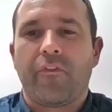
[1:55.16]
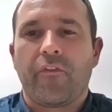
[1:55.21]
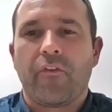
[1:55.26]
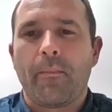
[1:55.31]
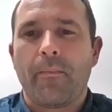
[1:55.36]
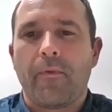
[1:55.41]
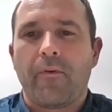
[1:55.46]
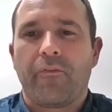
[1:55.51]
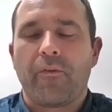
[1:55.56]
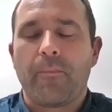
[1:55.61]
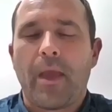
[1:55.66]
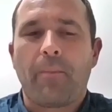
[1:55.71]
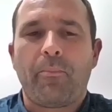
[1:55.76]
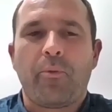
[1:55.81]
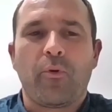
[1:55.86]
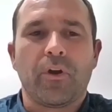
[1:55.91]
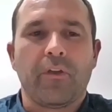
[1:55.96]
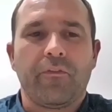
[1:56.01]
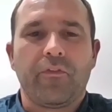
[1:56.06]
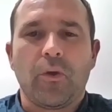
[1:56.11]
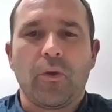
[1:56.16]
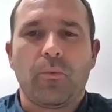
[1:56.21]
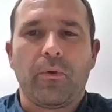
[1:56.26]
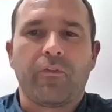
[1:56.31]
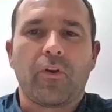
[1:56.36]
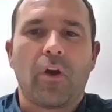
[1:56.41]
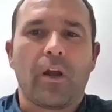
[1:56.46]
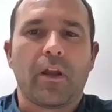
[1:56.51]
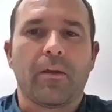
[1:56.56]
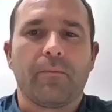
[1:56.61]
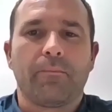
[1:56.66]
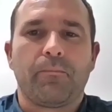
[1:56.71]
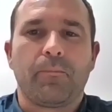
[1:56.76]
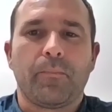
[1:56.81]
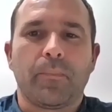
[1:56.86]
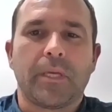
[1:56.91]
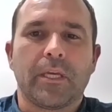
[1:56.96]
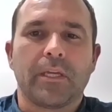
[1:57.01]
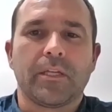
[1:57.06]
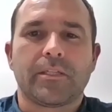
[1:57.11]
from our point of view, we're kind of
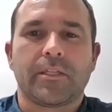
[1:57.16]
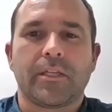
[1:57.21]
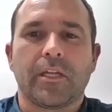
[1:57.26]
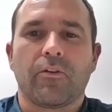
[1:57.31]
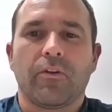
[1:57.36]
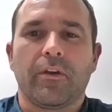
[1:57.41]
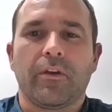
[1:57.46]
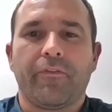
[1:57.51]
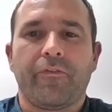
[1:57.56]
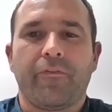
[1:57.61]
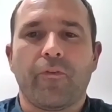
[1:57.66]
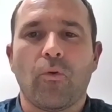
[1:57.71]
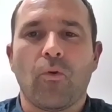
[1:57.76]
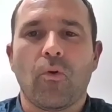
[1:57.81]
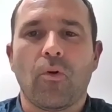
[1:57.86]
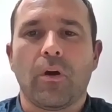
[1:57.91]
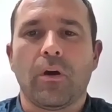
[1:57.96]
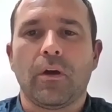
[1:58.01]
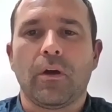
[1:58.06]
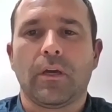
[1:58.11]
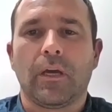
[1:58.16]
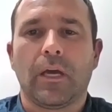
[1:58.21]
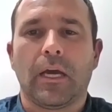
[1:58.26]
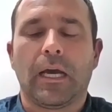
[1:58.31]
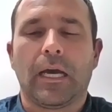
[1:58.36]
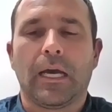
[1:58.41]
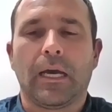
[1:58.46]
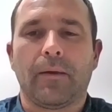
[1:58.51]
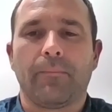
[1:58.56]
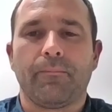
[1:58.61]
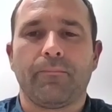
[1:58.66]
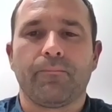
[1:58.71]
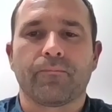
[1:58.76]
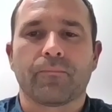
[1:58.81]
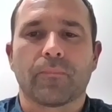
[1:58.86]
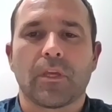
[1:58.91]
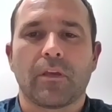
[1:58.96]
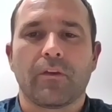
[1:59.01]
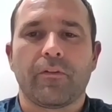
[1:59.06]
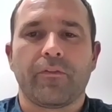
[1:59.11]
considering four
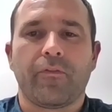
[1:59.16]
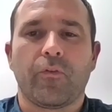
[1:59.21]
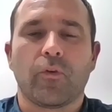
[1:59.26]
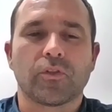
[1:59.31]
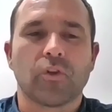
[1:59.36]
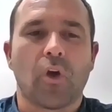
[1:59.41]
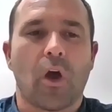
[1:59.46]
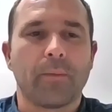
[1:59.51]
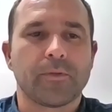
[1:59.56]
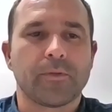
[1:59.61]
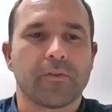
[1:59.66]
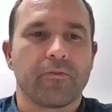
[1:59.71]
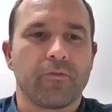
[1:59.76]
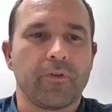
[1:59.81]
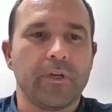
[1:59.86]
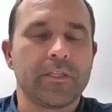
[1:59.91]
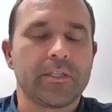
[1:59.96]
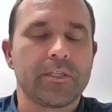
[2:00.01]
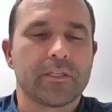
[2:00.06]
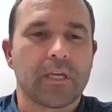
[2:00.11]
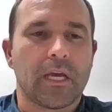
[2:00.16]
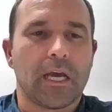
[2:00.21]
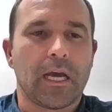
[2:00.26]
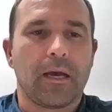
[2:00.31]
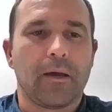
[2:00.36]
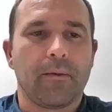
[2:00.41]
types of risk.